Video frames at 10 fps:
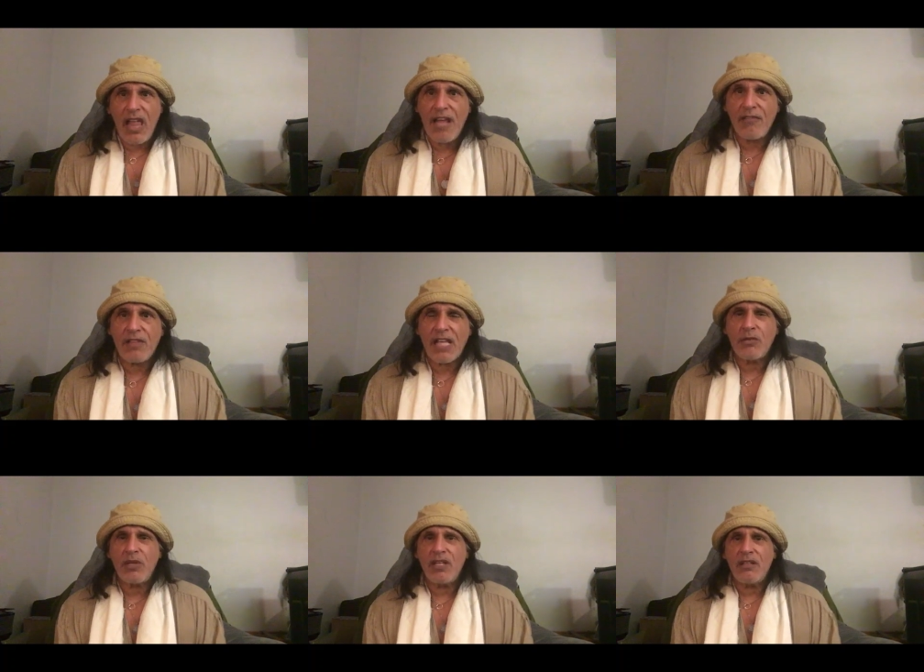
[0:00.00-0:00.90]
life.
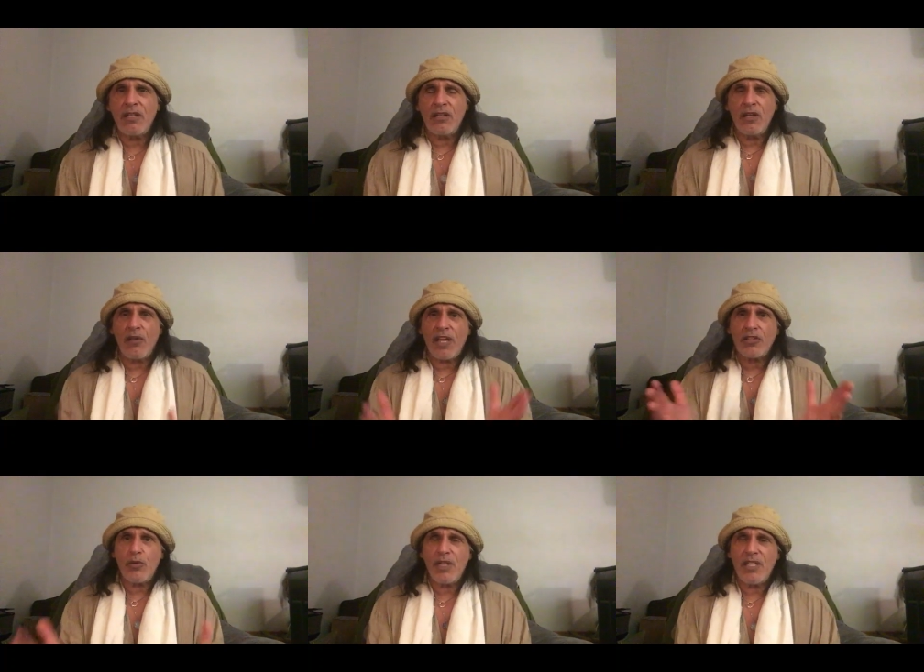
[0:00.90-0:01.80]
That's what he, you know,
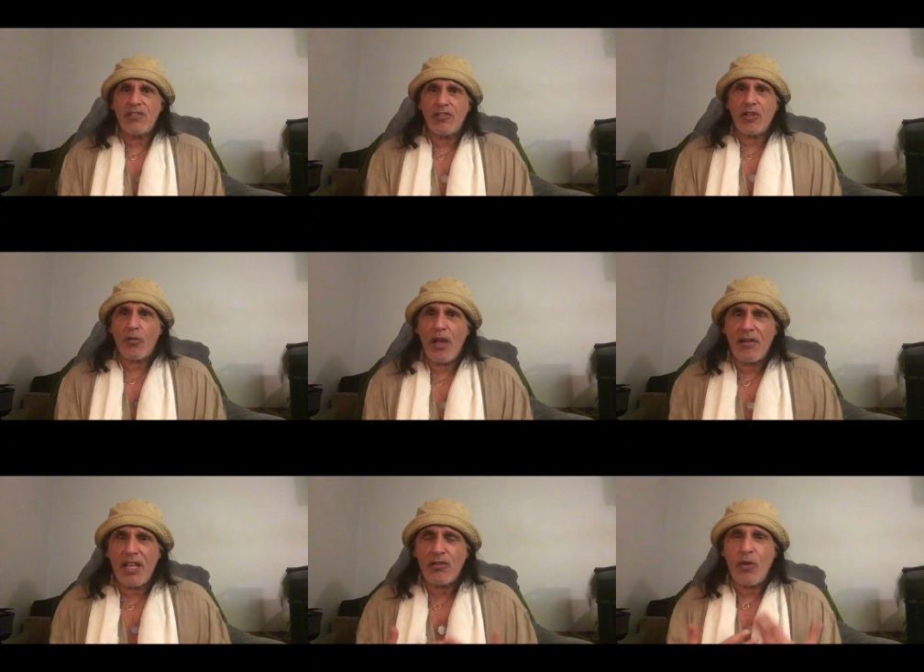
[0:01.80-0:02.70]
that's who he is. He's a
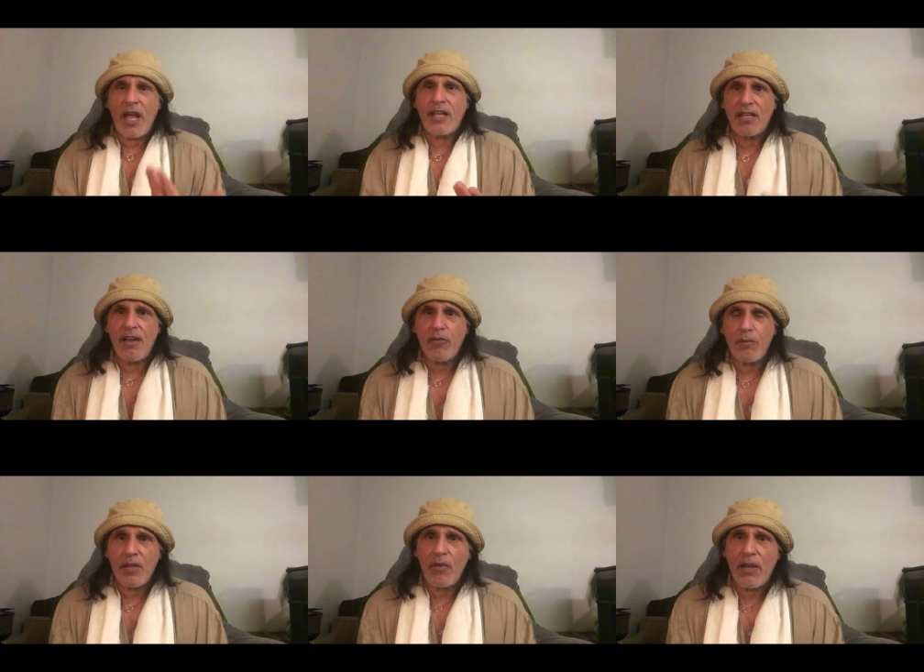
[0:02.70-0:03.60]
creator. That's why I can never
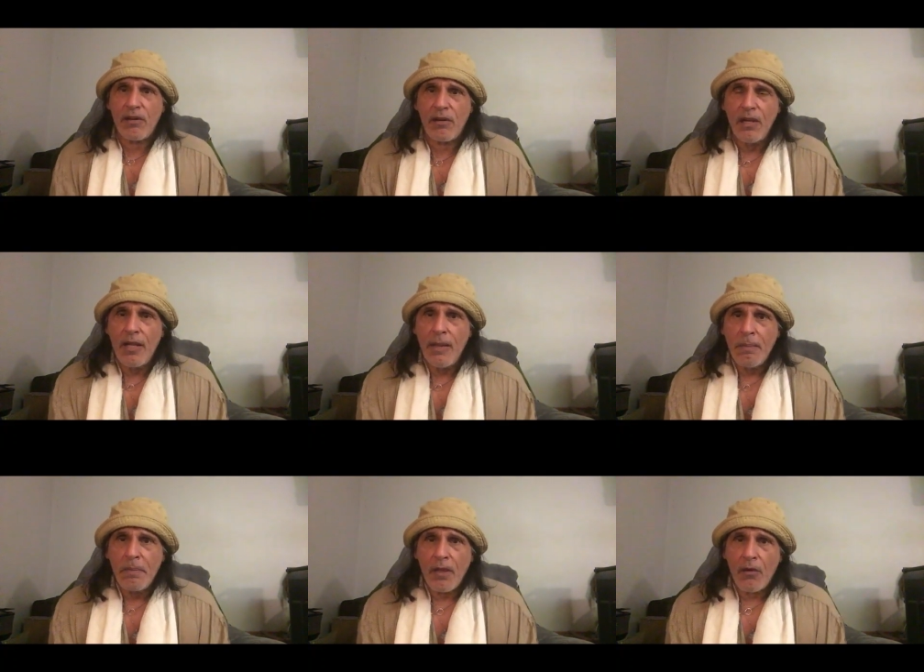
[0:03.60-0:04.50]
be greater
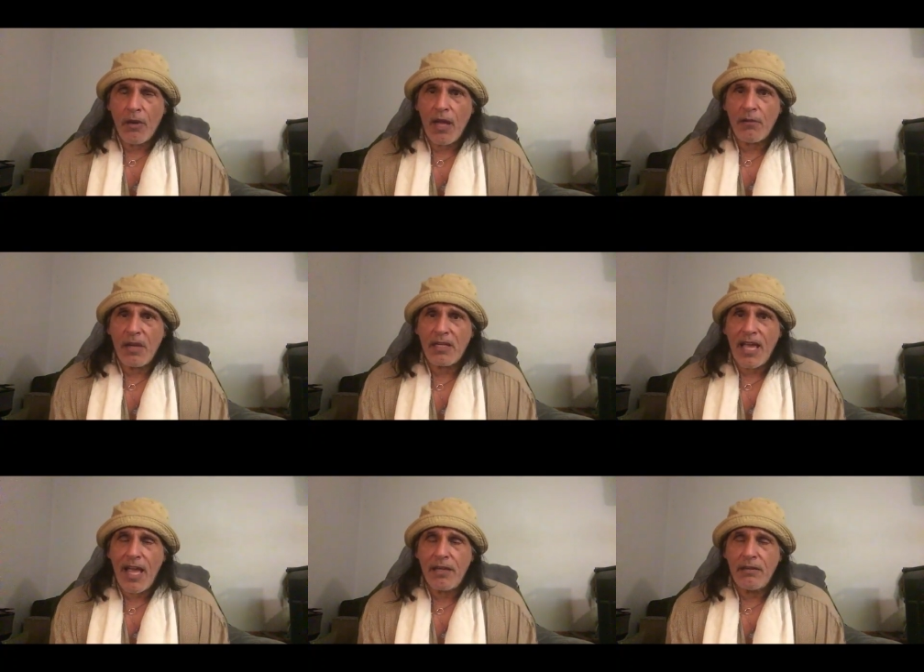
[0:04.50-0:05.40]
or honor my
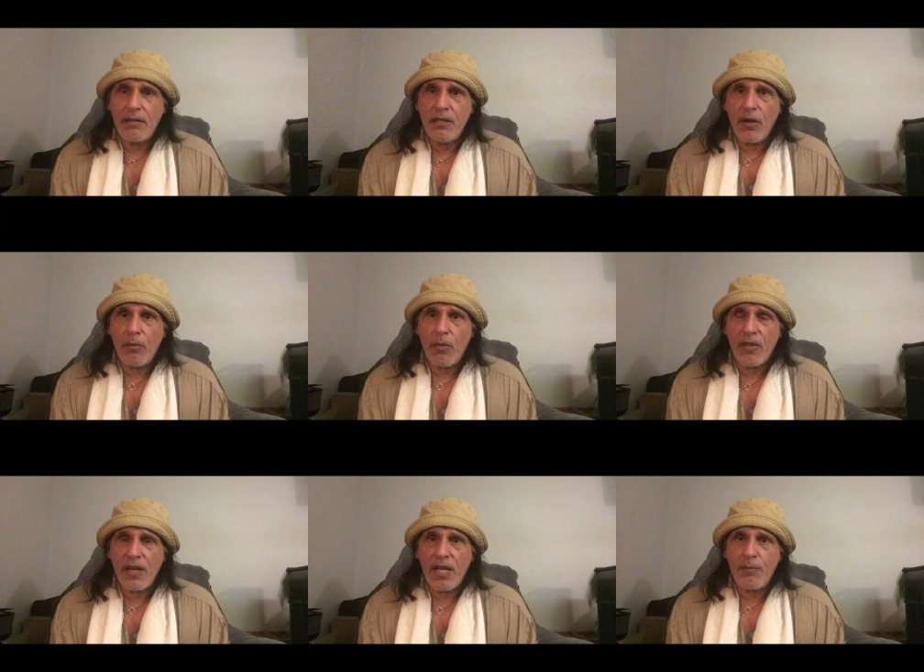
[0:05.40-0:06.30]
dad, you know, more
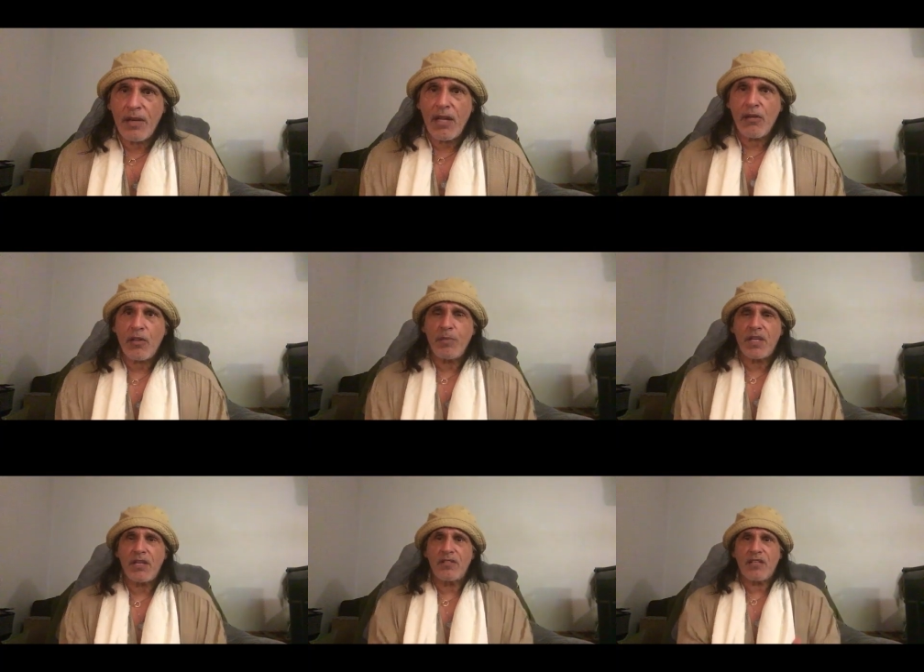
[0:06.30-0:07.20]
than anybody on earth
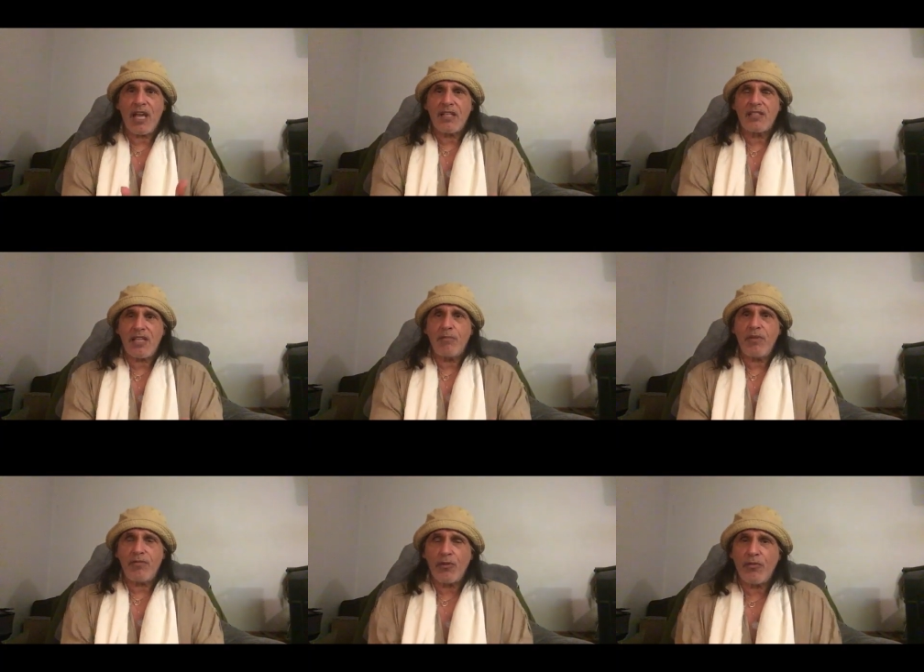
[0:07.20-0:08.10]
because God said, be
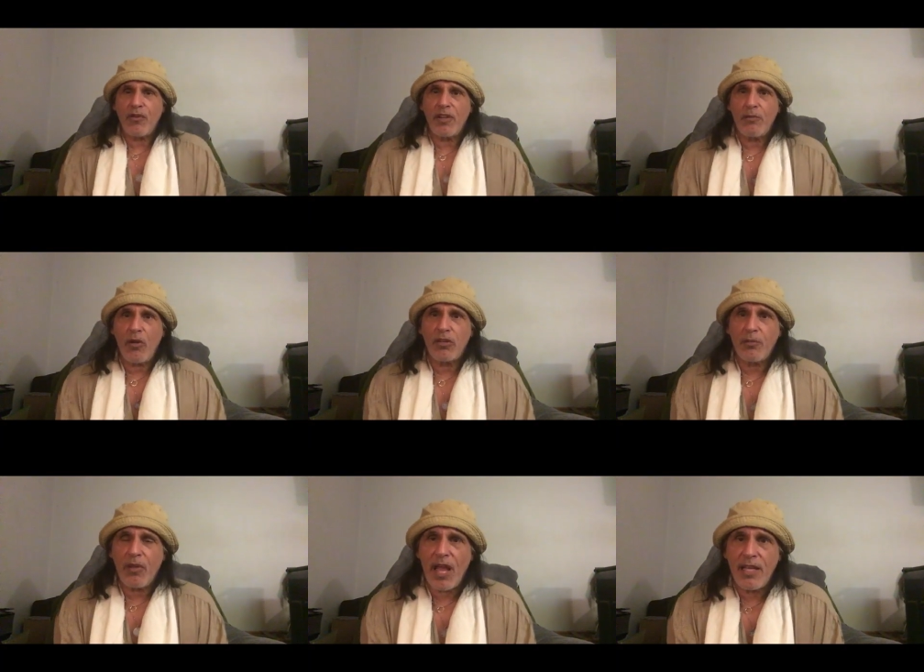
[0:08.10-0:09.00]
fruitful and
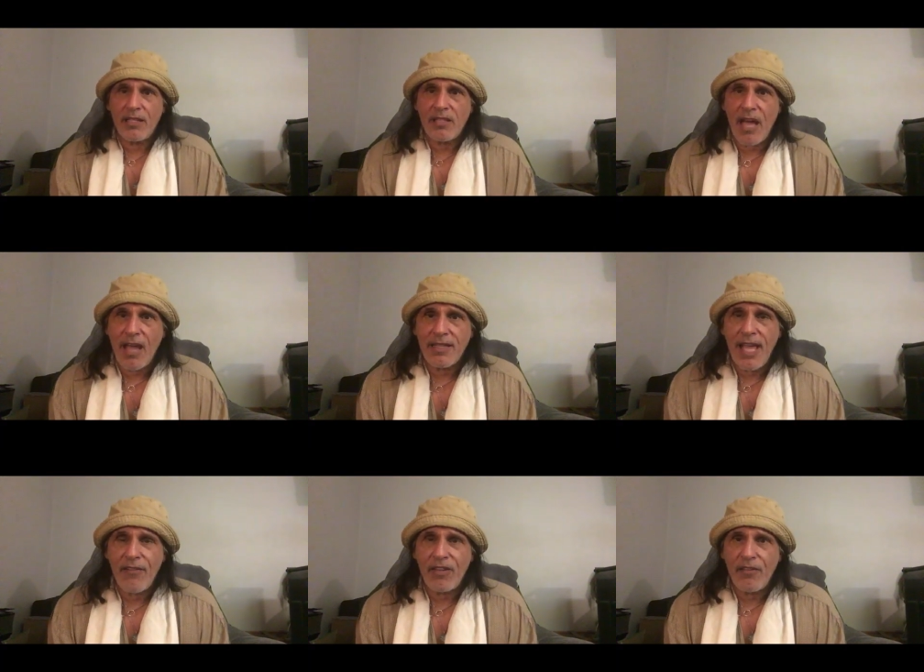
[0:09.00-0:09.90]
multiply. He's God, the
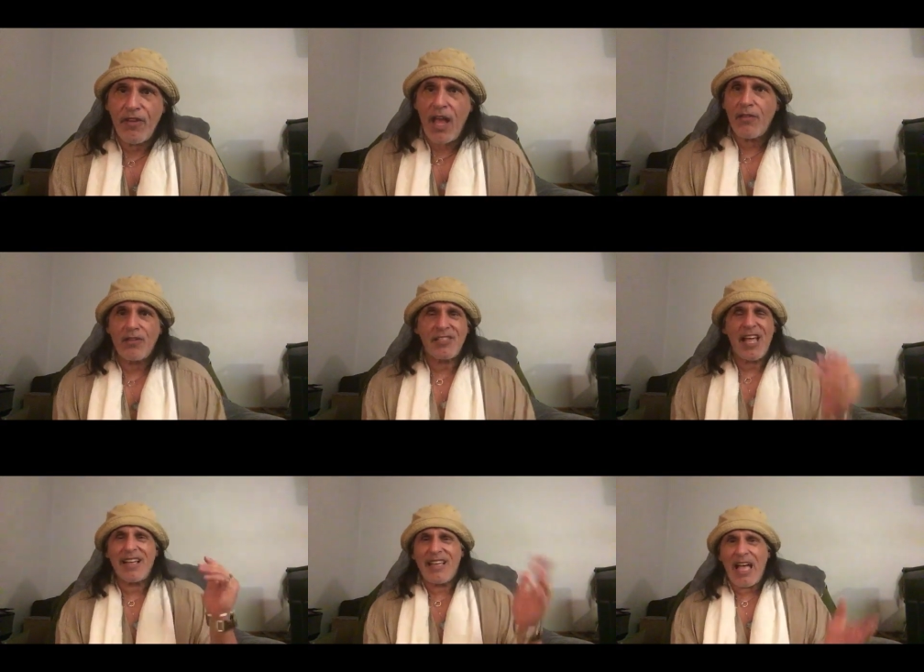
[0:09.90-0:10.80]
Heavenly Father. He's
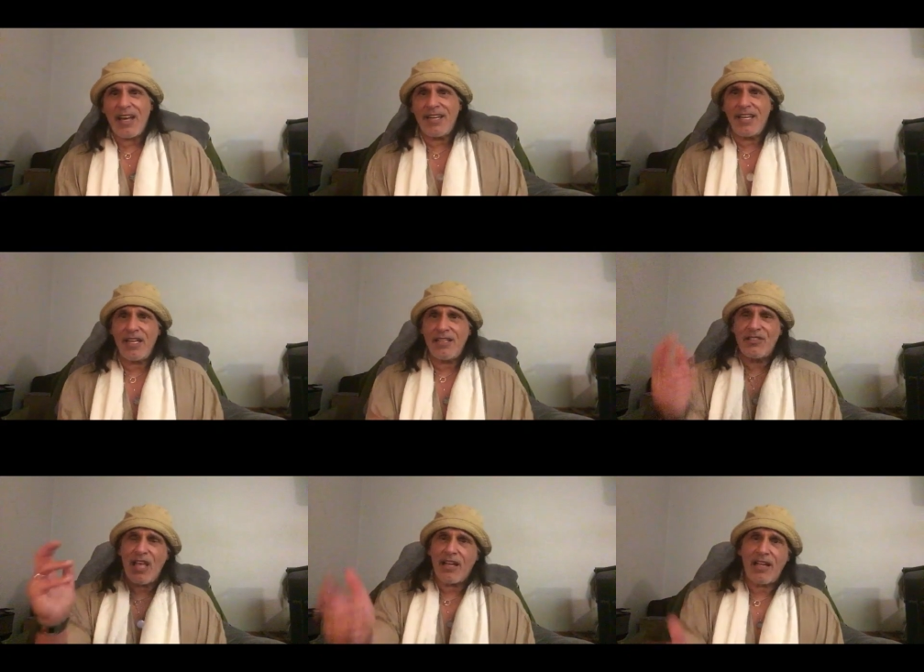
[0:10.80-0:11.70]
not God in it.
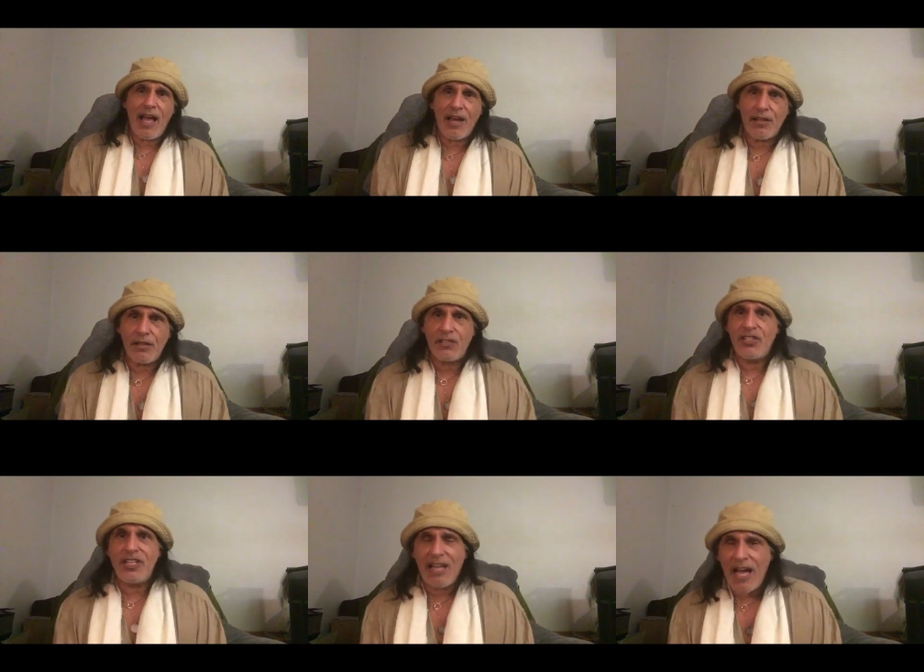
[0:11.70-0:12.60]
He's not God, a
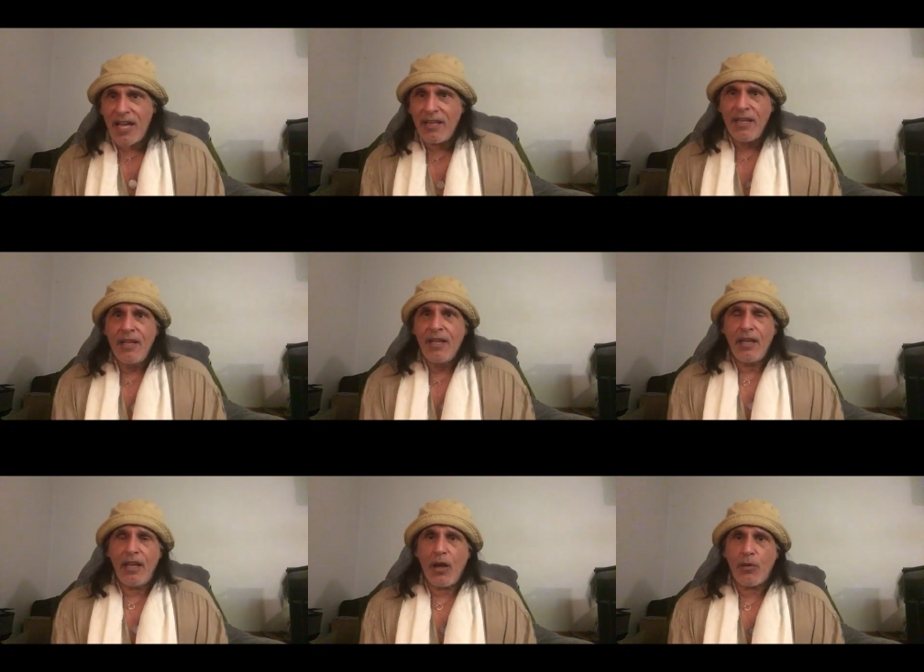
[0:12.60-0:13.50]
she God,
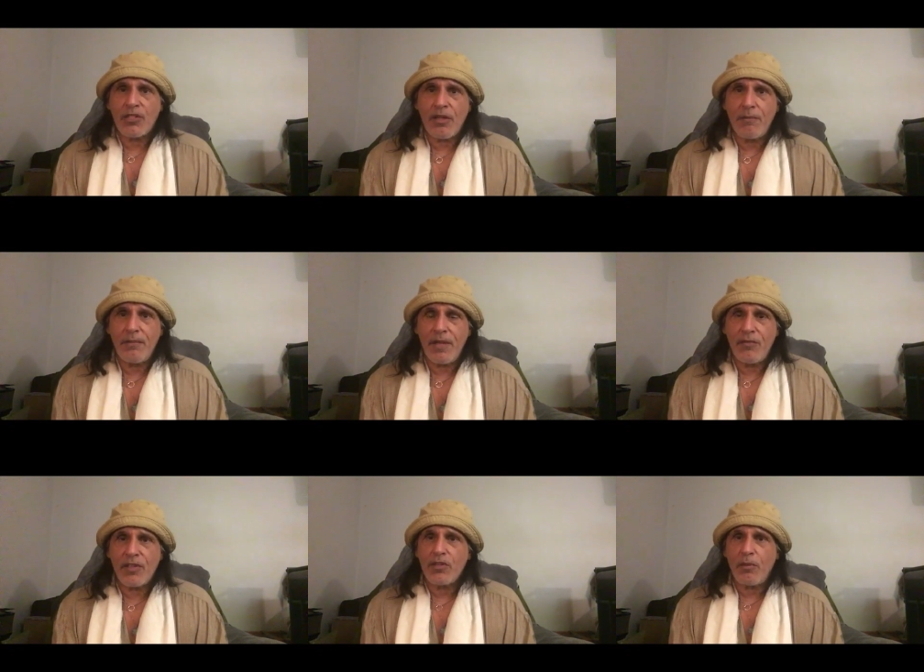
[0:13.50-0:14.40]
you know, or some
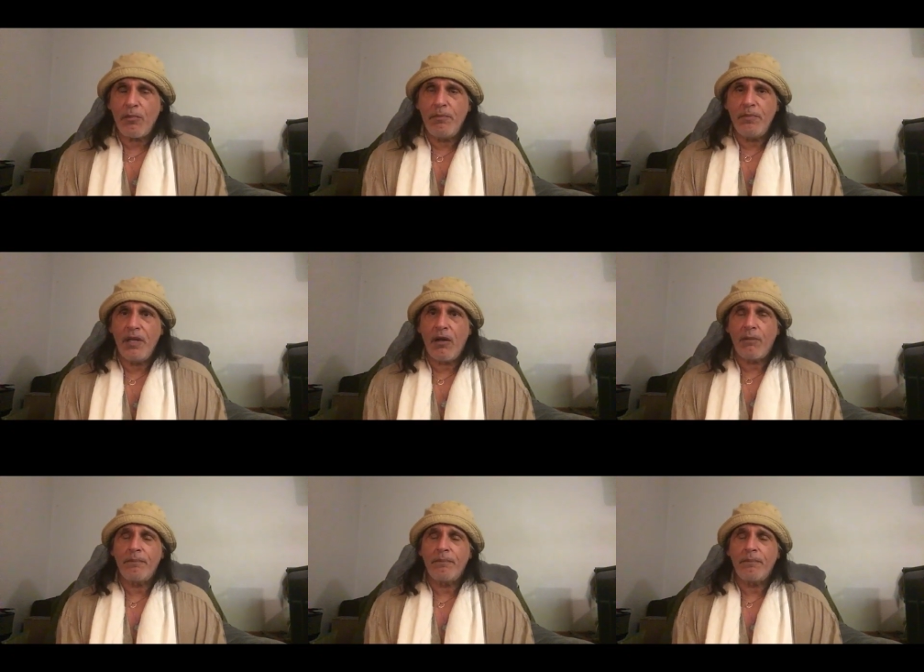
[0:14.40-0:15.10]
invisible, you know,